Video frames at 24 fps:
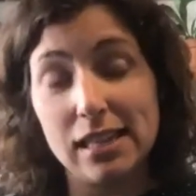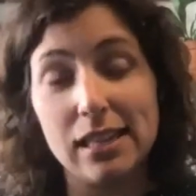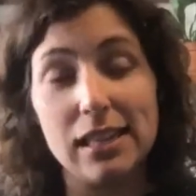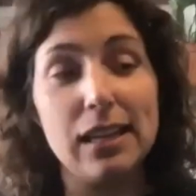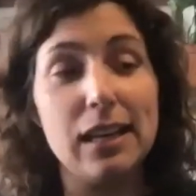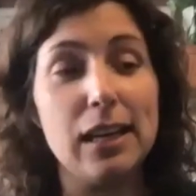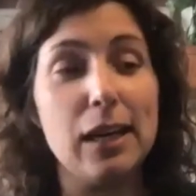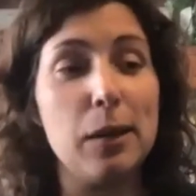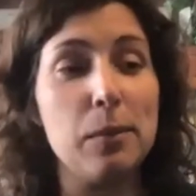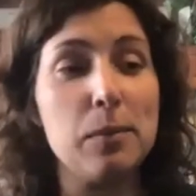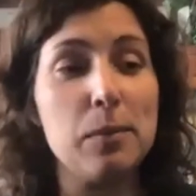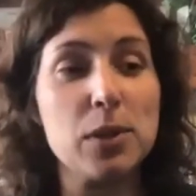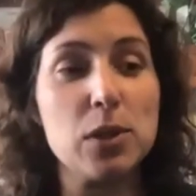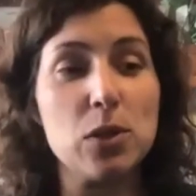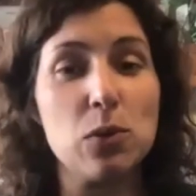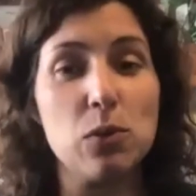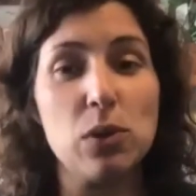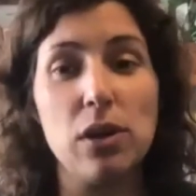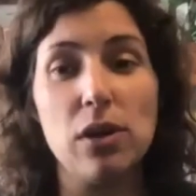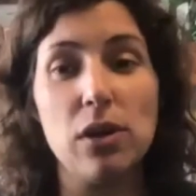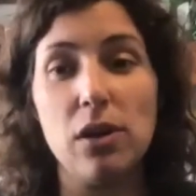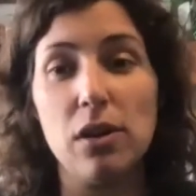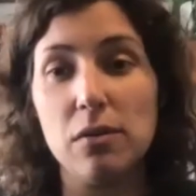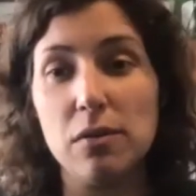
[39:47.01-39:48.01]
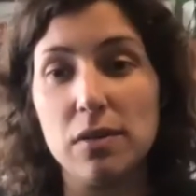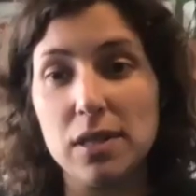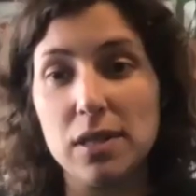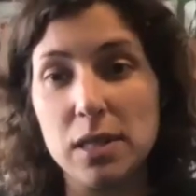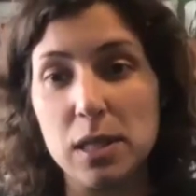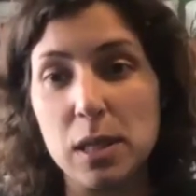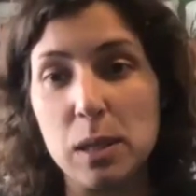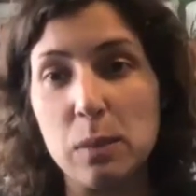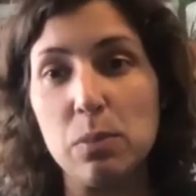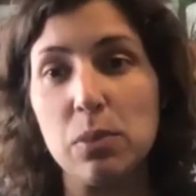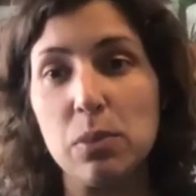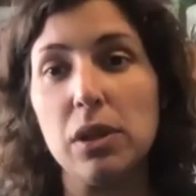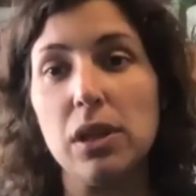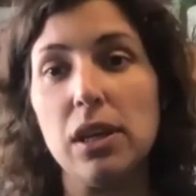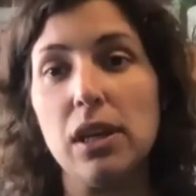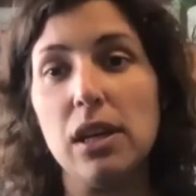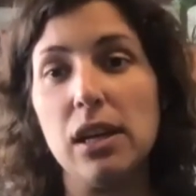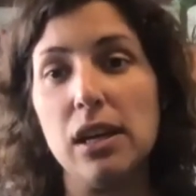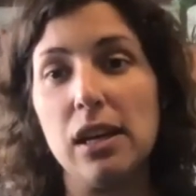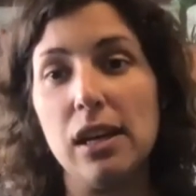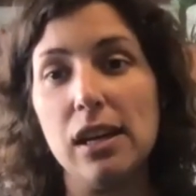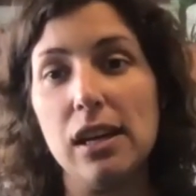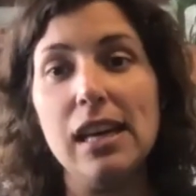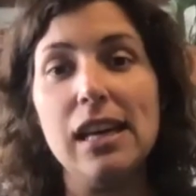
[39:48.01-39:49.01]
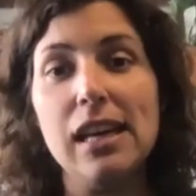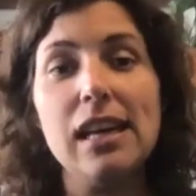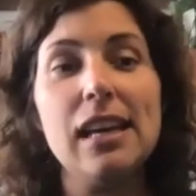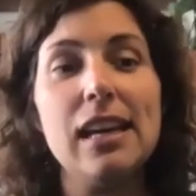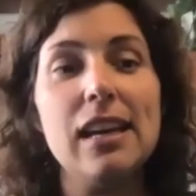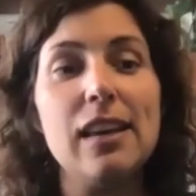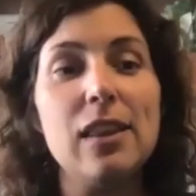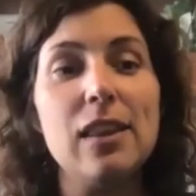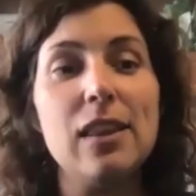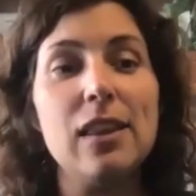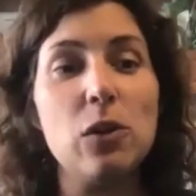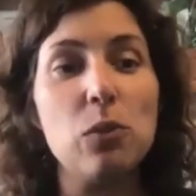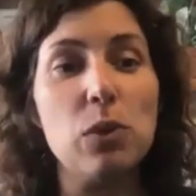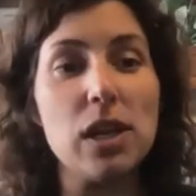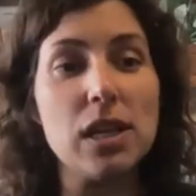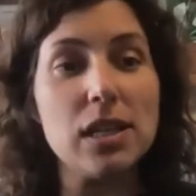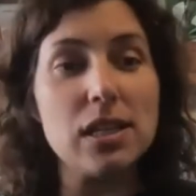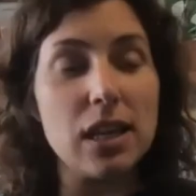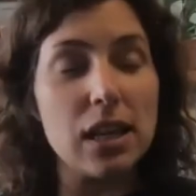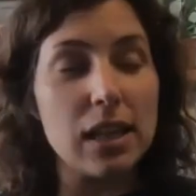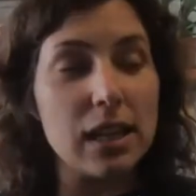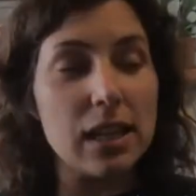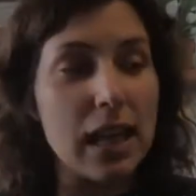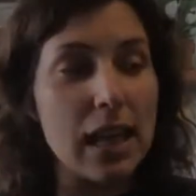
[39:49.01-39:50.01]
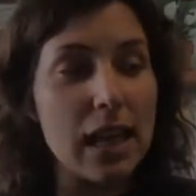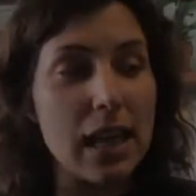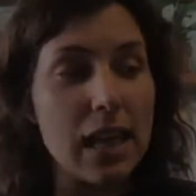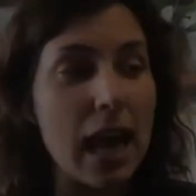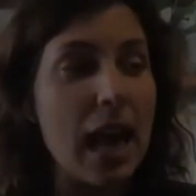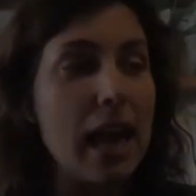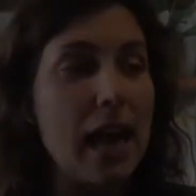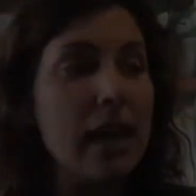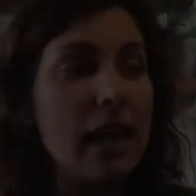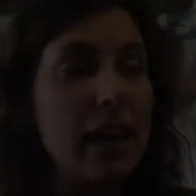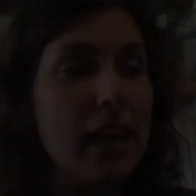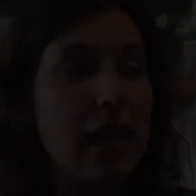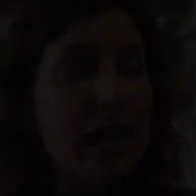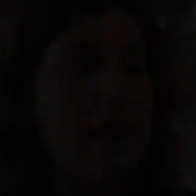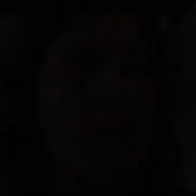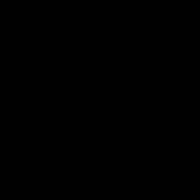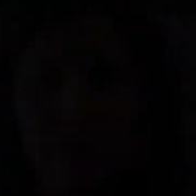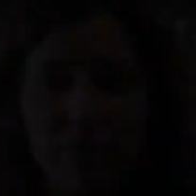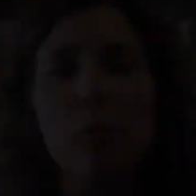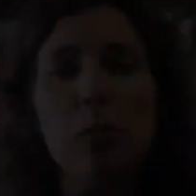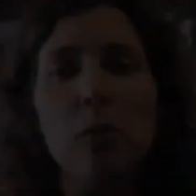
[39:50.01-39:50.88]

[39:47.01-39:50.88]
Um, so we are deeply in the weeds on that.